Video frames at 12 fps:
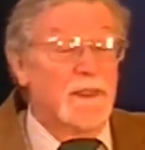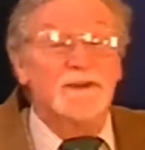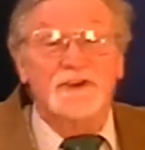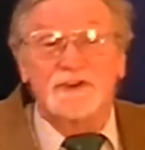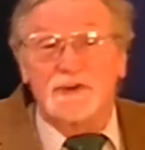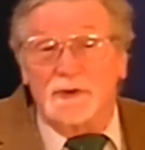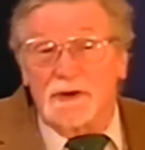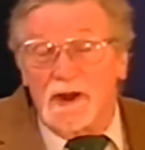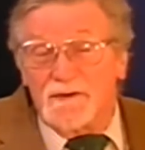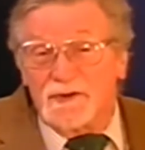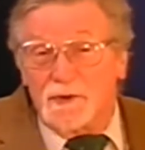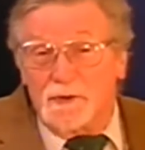This Is
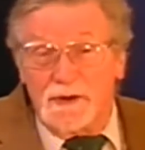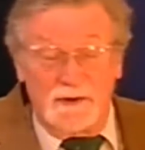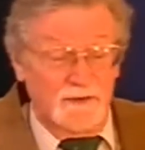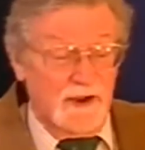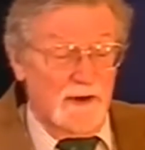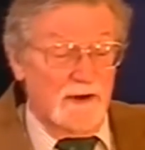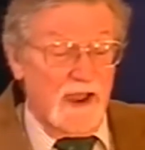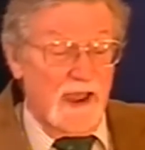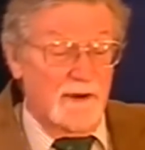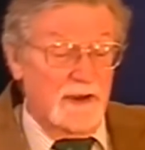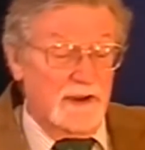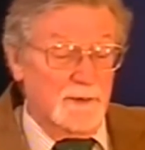Your Life story of
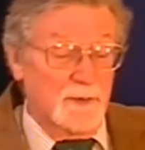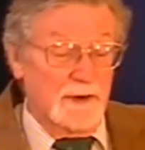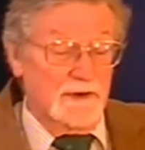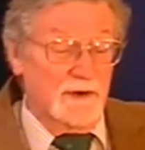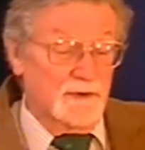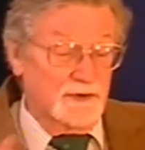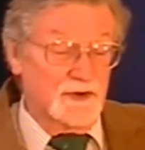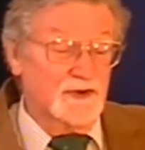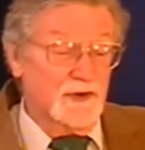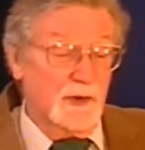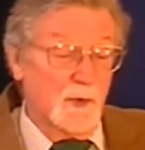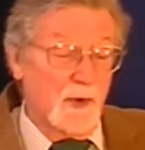young Eric, but
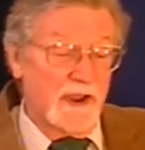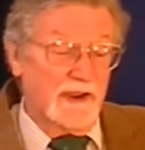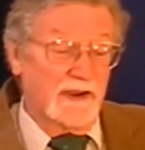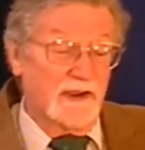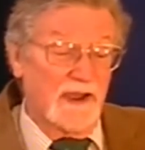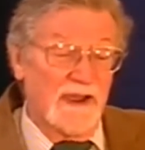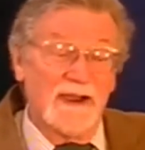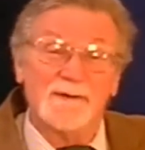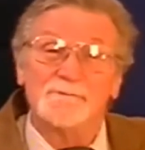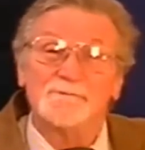just a quick